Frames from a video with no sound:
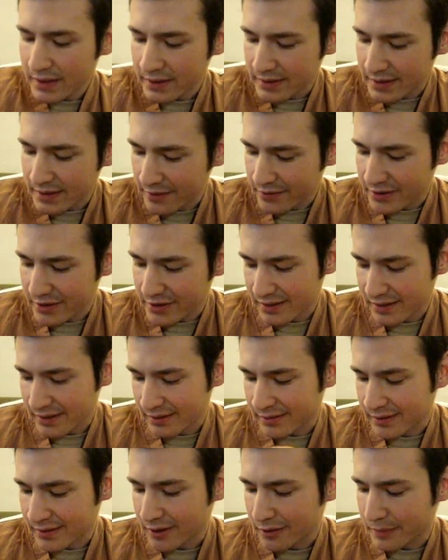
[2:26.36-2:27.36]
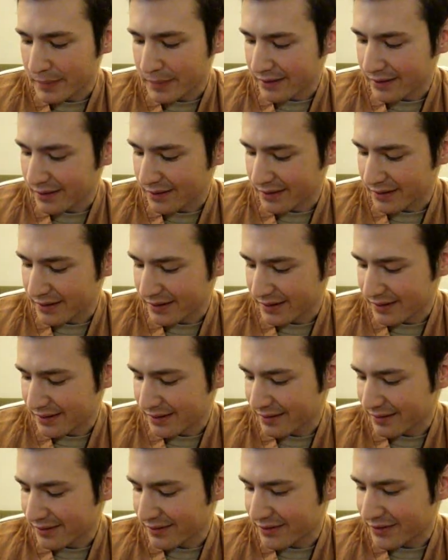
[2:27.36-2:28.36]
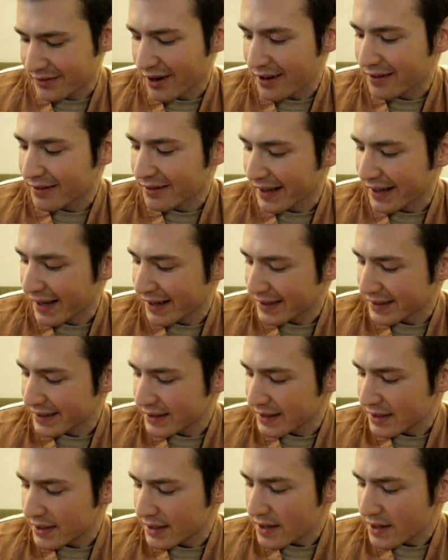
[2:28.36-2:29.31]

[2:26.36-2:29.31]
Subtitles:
instead of just a little bit, or just chuckled at it.